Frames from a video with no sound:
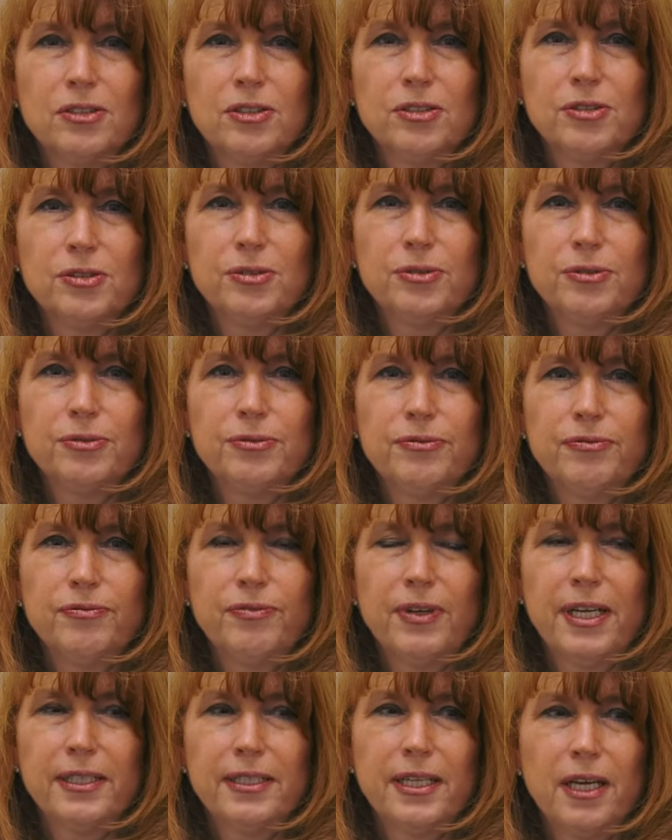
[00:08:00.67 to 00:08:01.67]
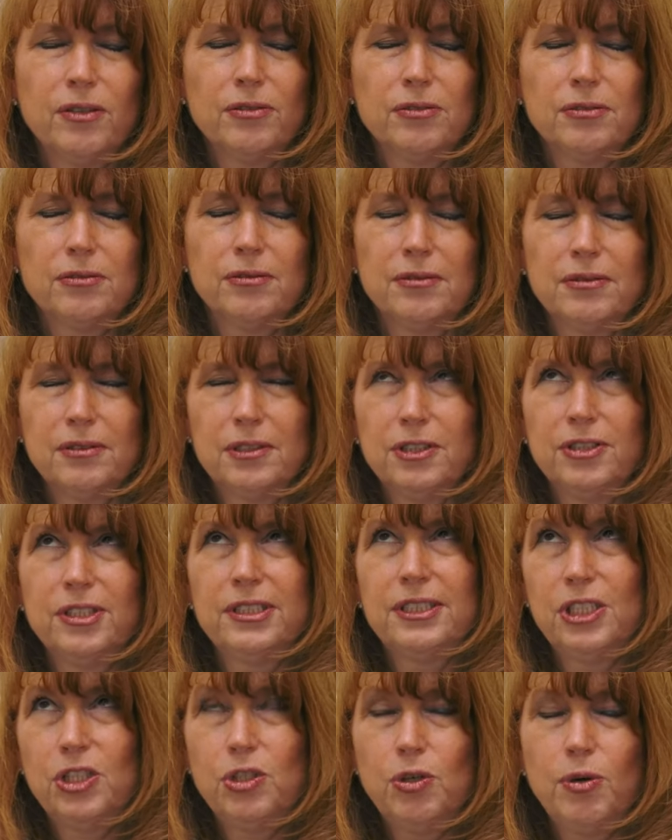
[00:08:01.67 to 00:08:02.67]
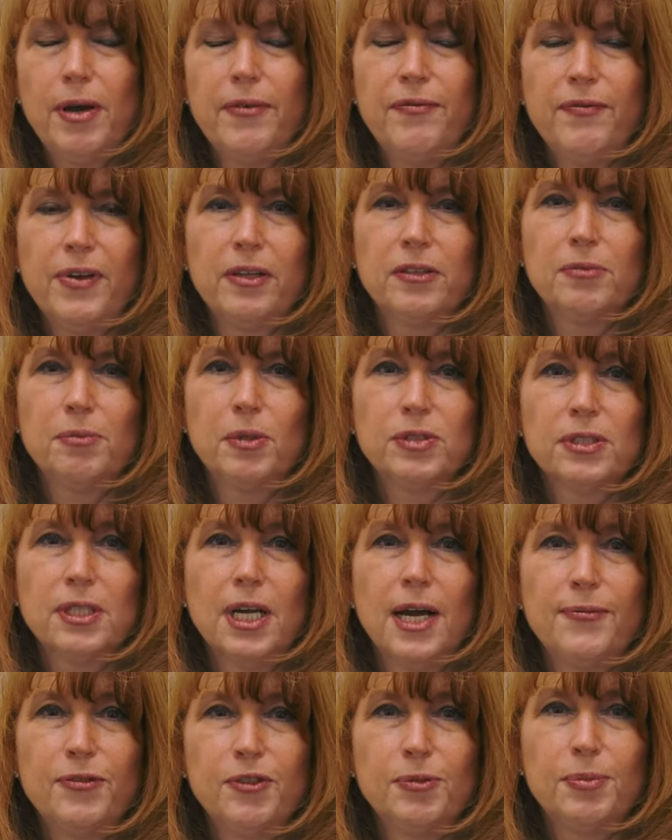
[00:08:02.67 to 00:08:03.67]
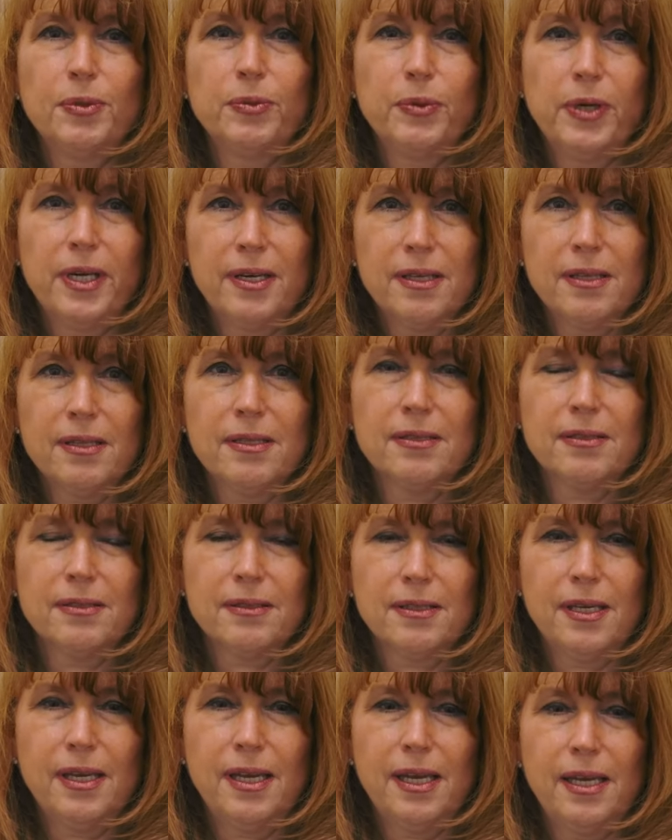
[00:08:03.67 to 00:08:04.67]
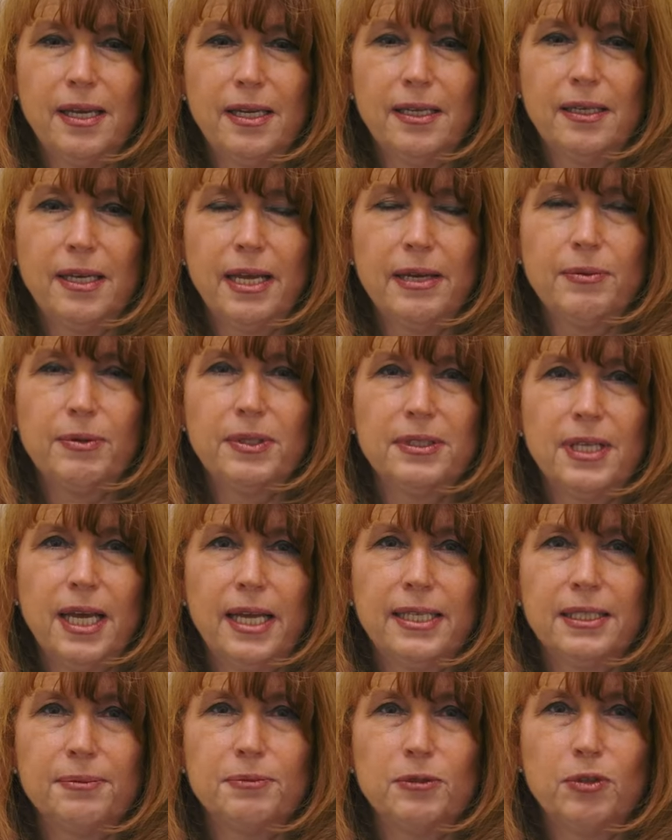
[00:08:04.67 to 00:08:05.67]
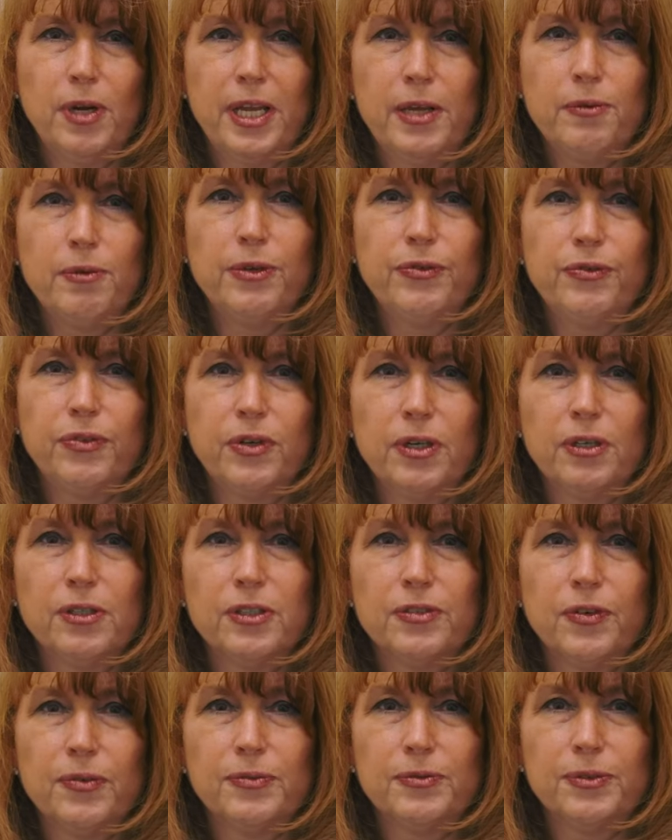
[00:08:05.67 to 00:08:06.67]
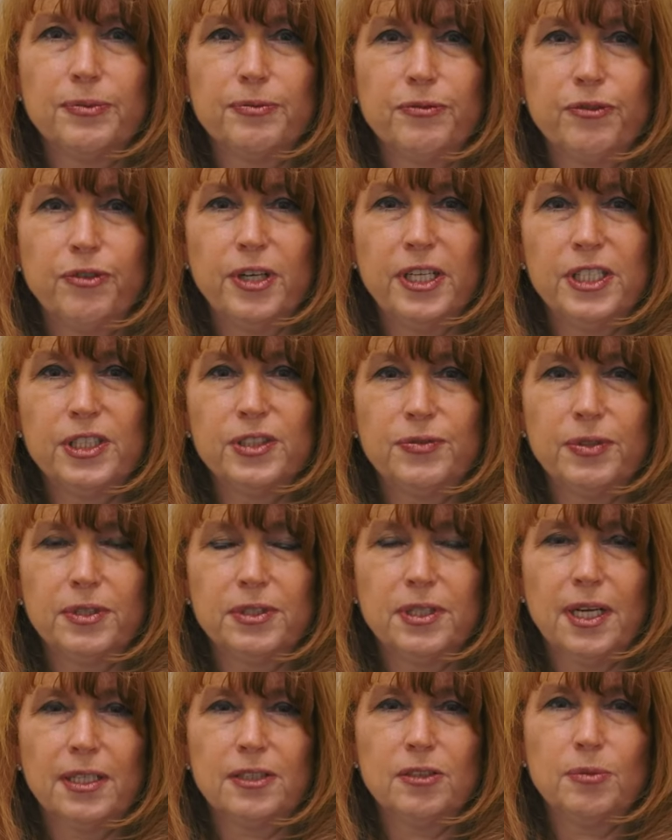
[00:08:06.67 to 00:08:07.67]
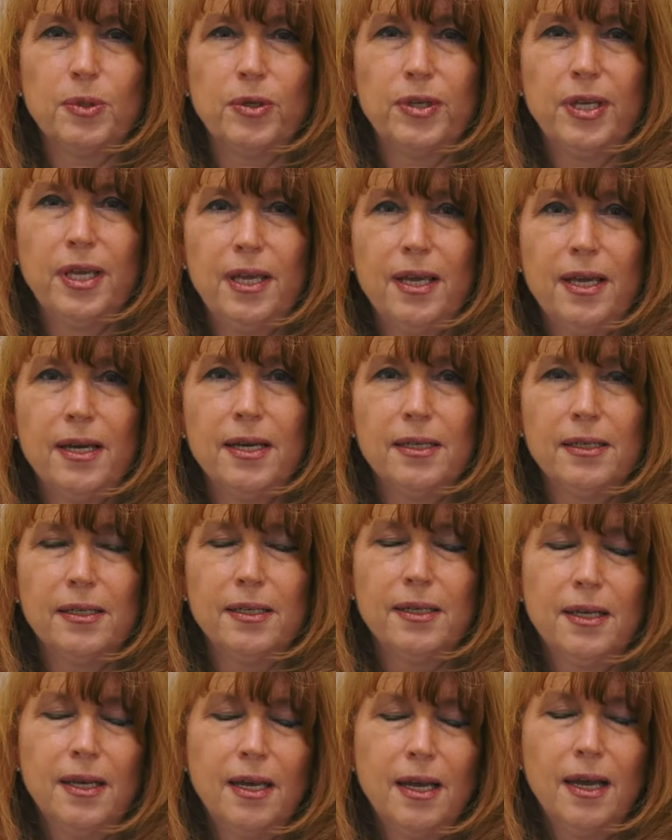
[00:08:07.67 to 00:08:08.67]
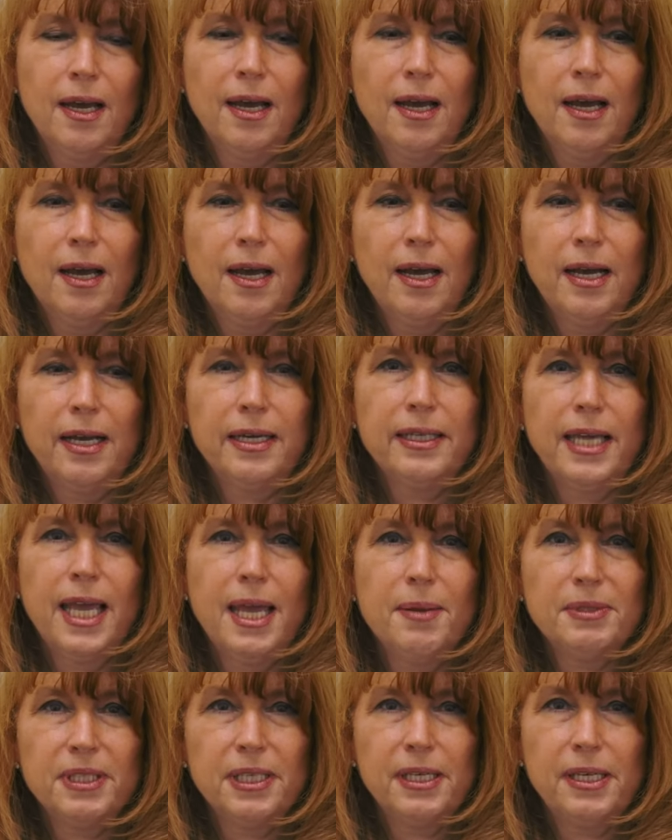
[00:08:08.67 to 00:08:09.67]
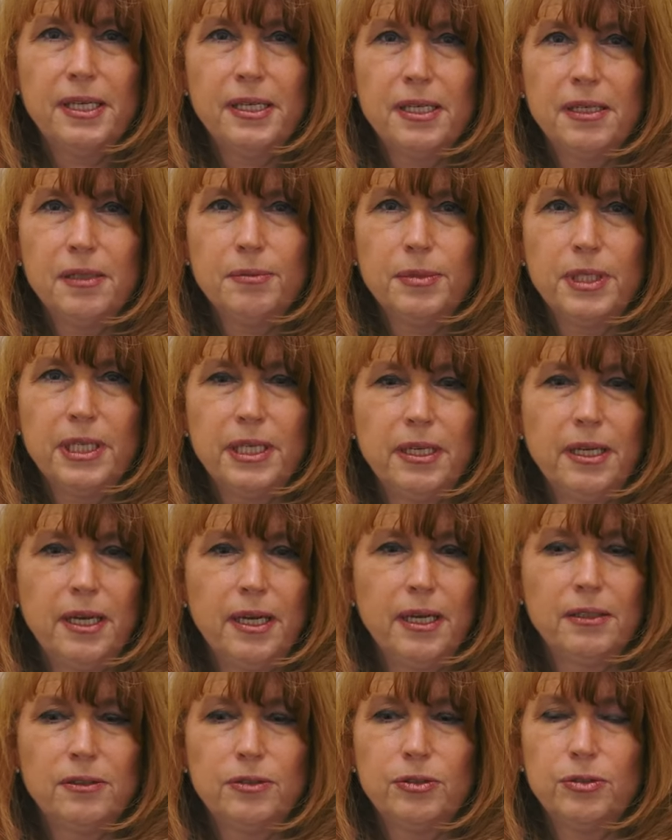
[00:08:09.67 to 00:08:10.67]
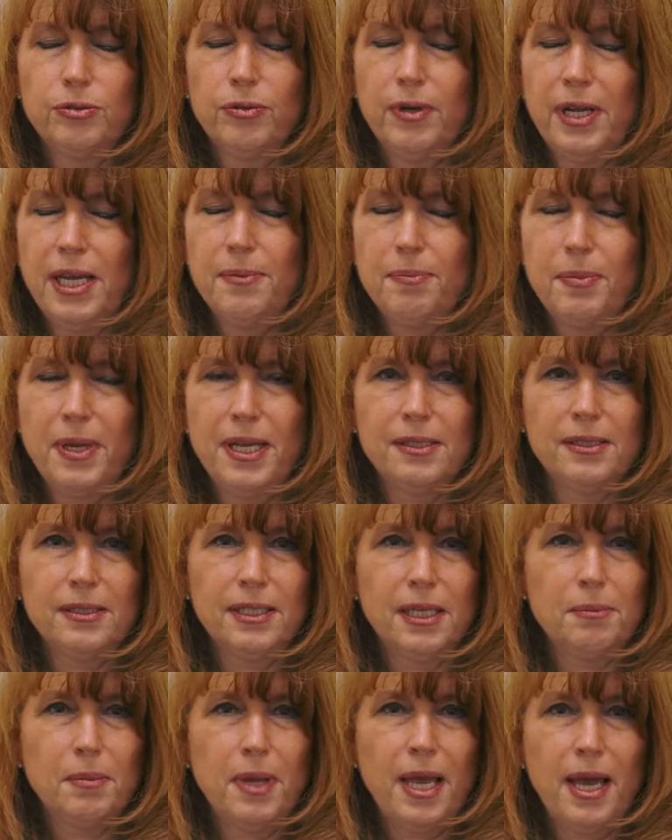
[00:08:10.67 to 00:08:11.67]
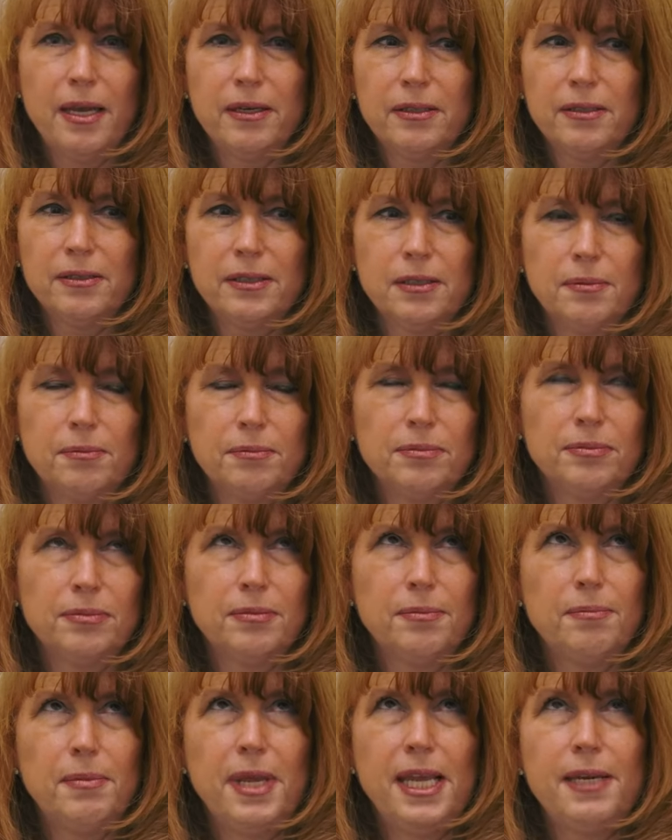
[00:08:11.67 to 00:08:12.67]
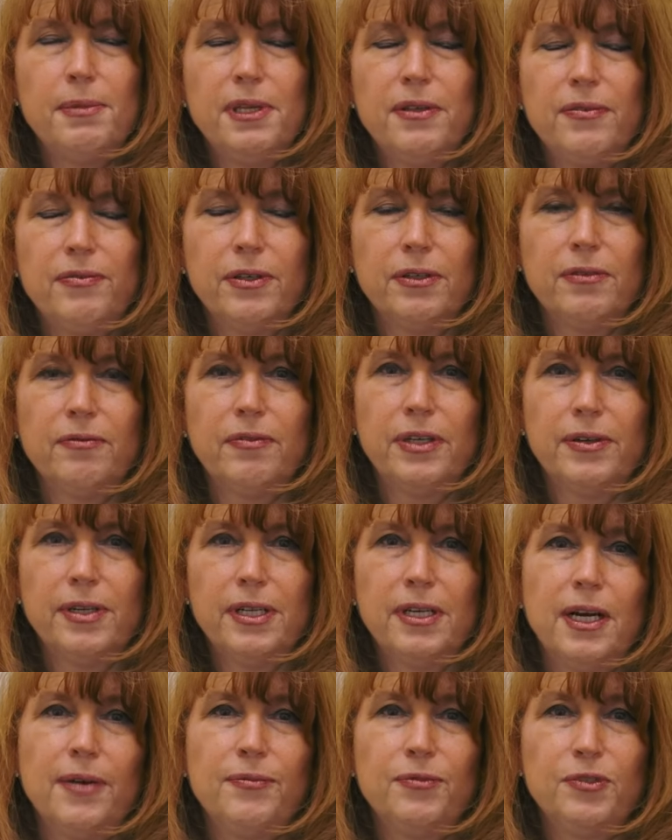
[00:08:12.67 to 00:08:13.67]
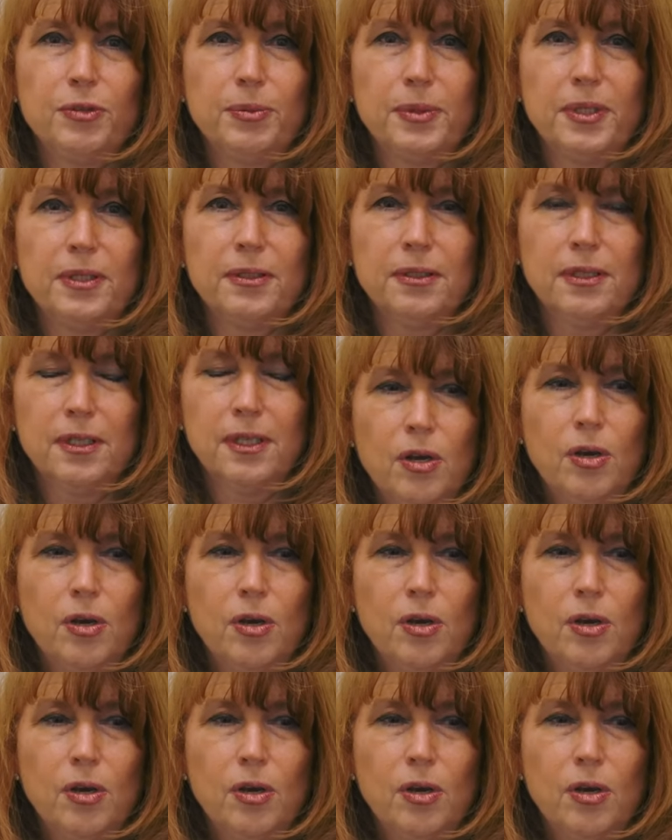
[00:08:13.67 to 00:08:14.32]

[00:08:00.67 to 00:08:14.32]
to find out, you know, to see who I felt most comfortable with. And I was had some great referrals from some friends for Doctor Mejia. I came to him. He had great bedside manners and made me feel very comfortable.